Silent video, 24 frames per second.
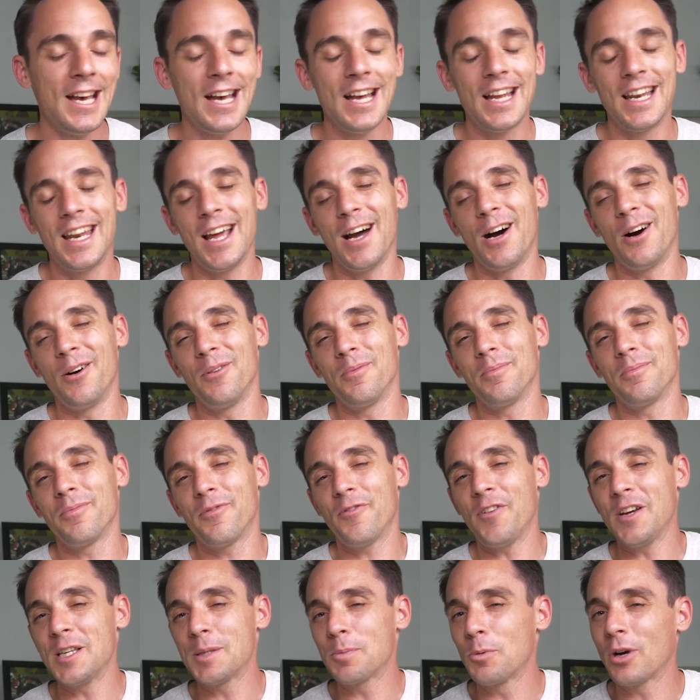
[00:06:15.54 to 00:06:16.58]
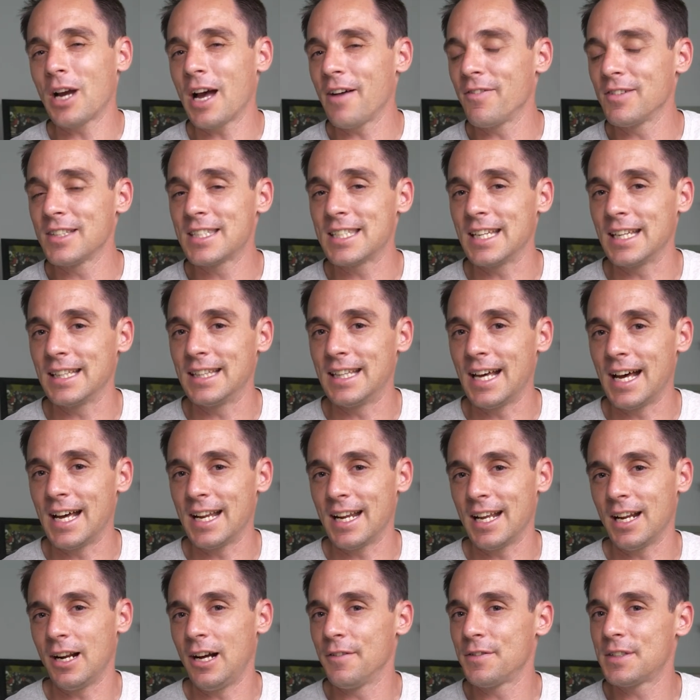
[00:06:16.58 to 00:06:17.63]
Now, Facebook haven't said that,
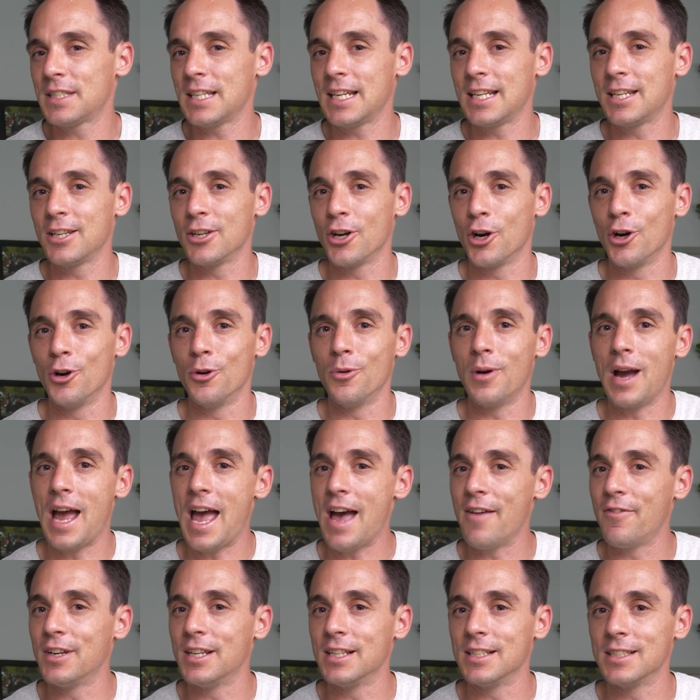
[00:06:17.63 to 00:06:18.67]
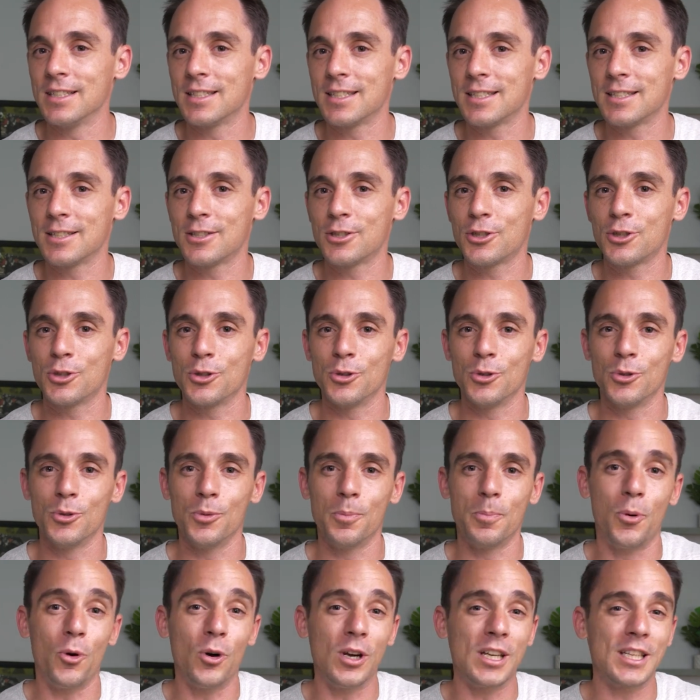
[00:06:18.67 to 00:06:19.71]
and I've seen no evidence to
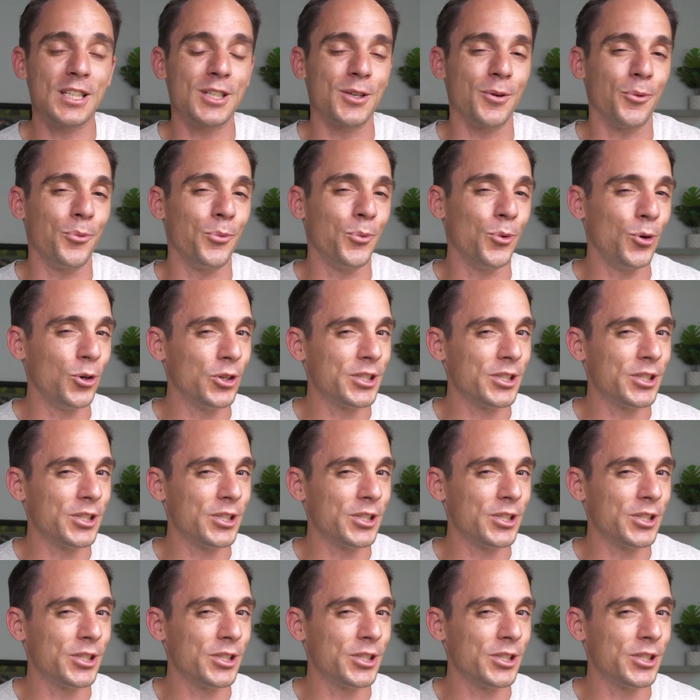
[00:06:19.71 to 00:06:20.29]
point towards